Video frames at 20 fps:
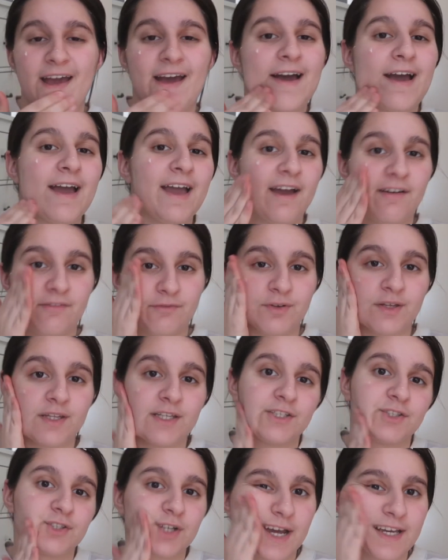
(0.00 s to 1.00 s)
I have
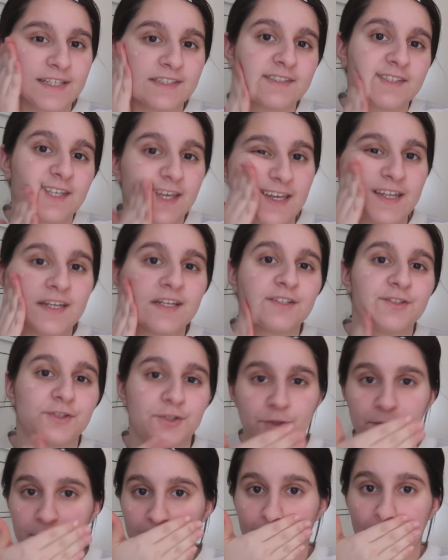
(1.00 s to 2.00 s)
really dry skin
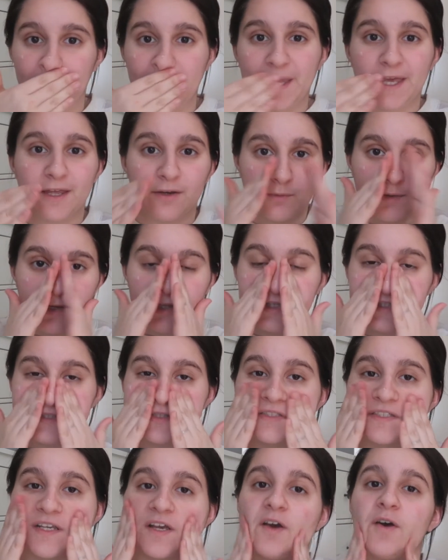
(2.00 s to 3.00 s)
to begin with,
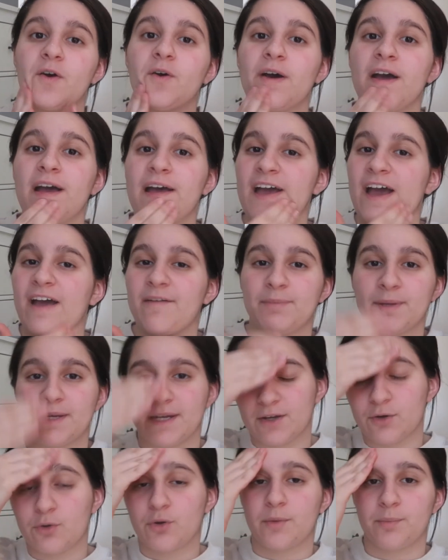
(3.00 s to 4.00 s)
so I've been
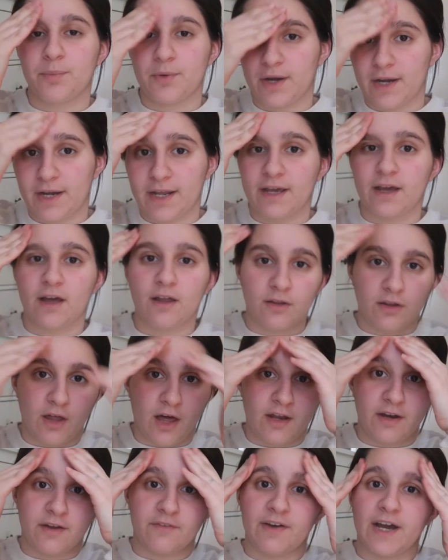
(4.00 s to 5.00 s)
incorporating a
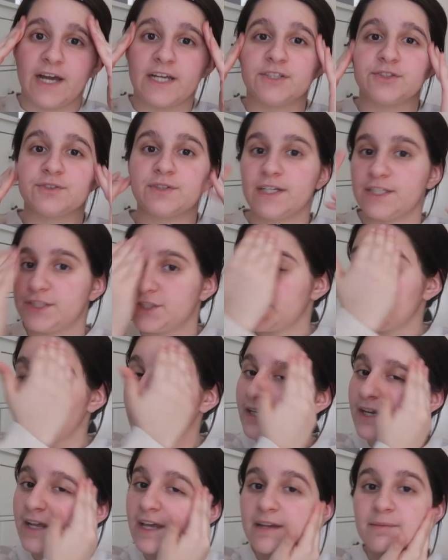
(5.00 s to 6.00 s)
lot of
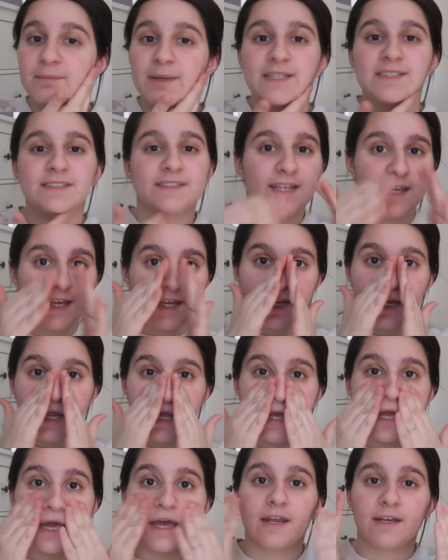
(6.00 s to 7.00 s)
hydration in my skin
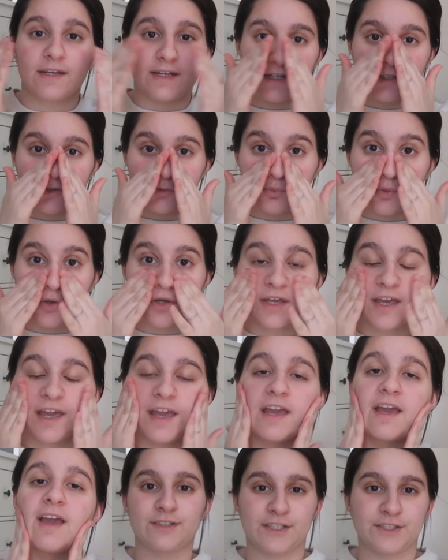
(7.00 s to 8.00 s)
and it's
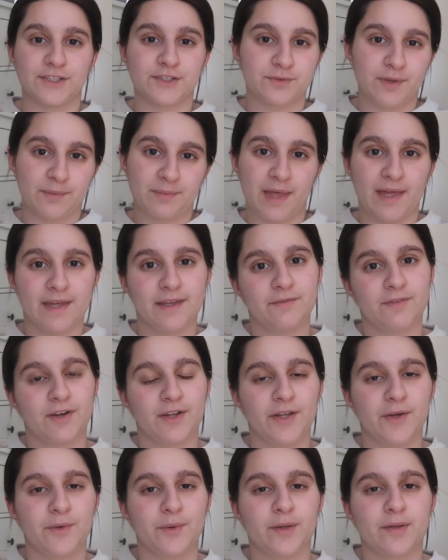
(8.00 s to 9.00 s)
working. So I just rub that in
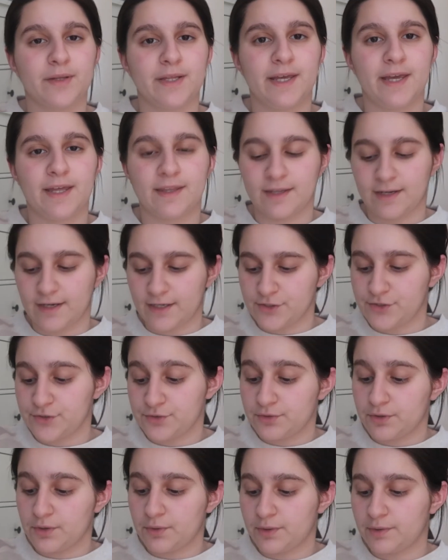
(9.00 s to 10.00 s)
really quickly and then I do
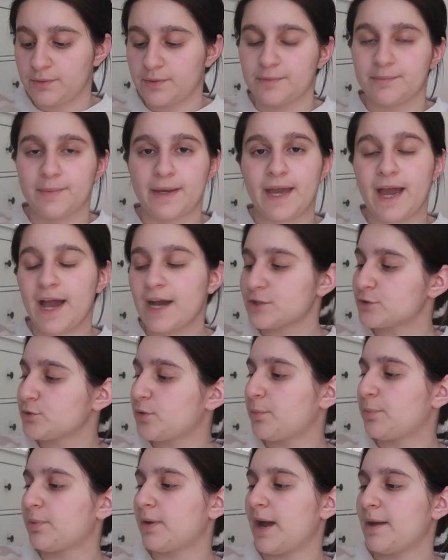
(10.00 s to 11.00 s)
go in with my
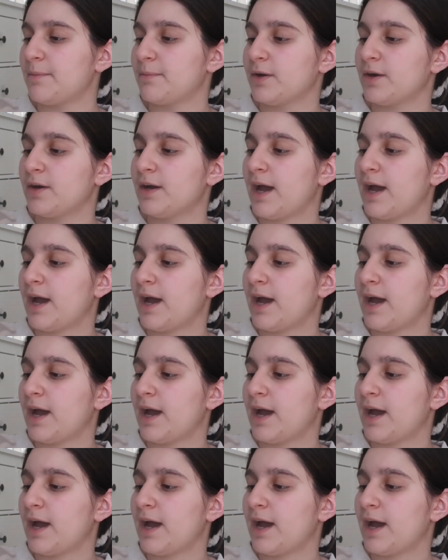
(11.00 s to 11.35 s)
actual primer.